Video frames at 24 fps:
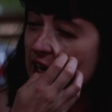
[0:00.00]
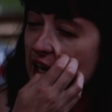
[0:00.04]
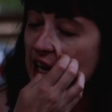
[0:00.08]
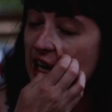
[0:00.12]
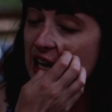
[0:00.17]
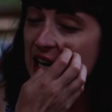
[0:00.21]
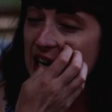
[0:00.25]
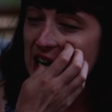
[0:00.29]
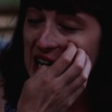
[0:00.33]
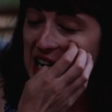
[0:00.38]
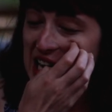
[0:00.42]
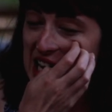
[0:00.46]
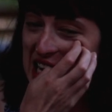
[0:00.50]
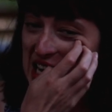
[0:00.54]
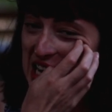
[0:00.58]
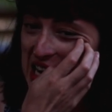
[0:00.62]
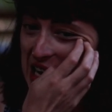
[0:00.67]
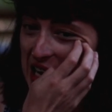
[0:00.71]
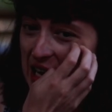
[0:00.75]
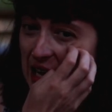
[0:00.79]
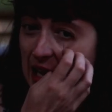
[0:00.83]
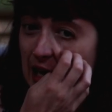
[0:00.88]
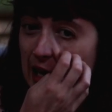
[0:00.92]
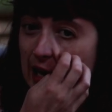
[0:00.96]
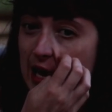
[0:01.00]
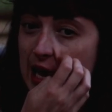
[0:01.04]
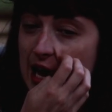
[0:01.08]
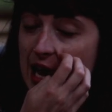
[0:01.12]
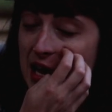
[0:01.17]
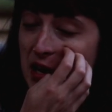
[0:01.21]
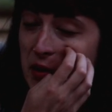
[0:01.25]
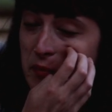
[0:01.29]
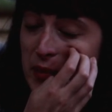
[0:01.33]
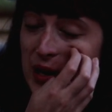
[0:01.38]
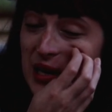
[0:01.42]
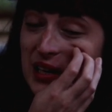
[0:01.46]
Yeah, I
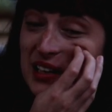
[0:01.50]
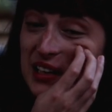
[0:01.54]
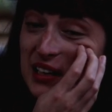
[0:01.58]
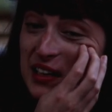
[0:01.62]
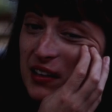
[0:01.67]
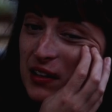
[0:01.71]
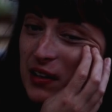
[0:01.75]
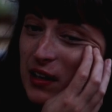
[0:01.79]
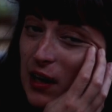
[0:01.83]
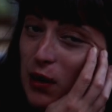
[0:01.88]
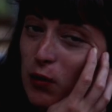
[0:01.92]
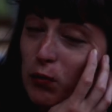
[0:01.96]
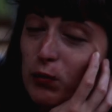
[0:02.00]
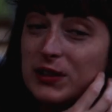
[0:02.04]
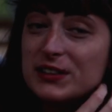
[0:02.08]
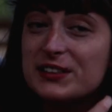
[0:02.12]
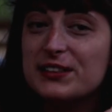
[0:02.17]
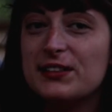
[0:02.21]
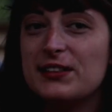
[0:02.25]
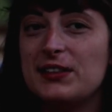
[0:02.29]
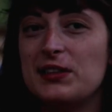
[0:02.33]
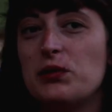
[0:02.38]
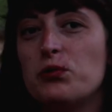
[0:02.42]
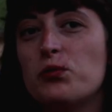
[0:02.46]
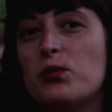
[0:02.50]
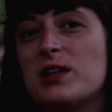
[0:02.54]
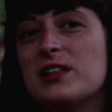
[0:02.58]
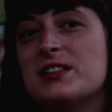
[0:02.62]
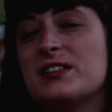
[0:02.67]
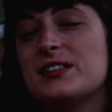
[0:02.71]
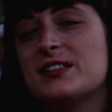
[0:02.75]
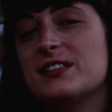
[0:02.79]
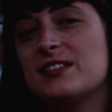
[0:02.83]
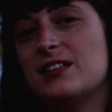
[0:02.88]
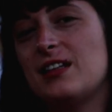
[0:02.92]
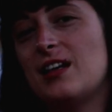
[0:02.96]
had many. I visited
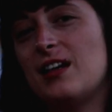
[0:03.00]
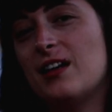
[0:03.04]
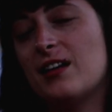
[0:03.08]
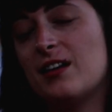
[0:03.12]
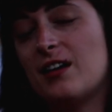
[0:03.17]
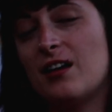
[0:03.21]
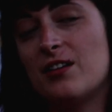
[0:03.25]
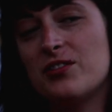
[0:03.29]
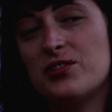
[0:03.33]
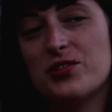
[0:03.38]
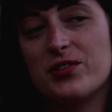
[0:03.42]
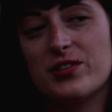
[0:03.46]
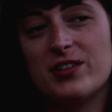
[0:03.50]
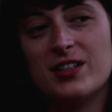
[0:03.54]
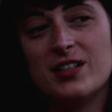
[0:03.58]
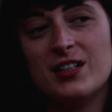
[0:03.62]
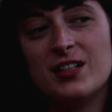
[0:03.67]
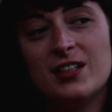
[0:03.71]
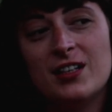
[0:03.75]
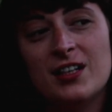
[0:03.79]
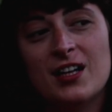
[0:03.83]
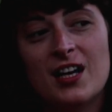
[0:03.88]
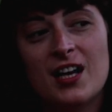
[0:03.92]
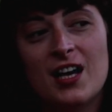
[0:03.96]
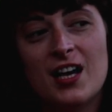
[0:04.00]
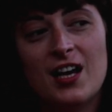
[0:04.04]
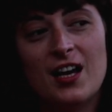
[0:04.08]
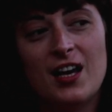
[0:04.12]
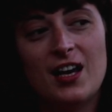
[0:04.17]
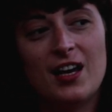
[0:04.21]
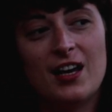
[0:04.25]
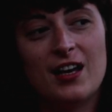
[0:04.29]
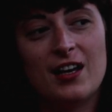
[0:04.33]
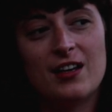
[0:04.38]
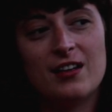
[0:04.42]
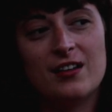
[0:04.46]
once a country
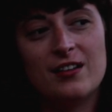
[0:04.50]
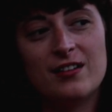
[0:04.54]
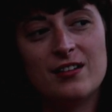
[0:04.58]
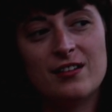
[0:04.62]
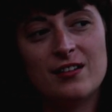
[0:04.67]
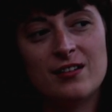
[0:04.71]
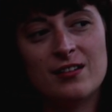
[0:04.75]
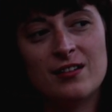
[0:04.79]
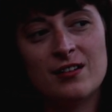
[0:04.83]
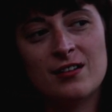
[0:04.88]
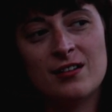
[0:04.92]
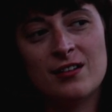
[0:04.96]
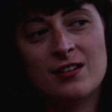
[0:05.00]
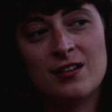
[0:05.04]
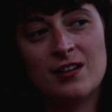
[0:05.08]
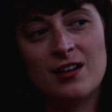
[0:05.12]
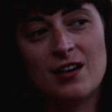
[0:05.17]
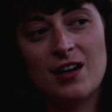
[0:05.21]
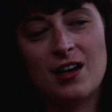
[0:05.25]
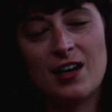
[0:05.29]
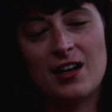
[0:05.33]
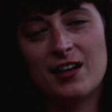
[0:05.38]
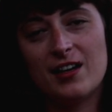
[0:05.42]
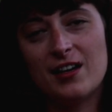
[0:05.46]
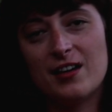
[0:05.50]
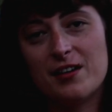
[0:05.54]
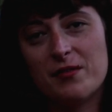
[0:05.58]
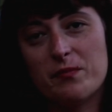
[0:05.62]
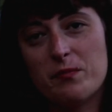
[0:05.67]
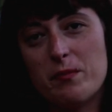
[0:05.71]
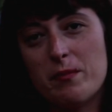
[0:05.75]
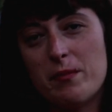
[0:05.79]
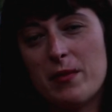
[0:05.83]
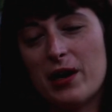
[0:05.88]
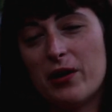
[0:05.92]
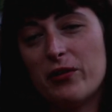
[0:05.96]
and I got
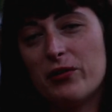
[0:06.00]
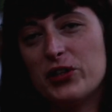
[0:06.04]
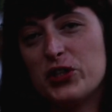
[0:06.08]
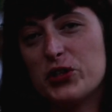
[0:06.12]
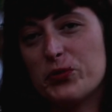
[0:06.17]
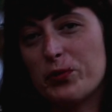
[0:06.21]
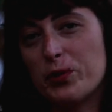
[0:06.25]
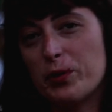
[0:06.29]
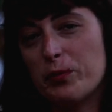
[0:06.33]
marriage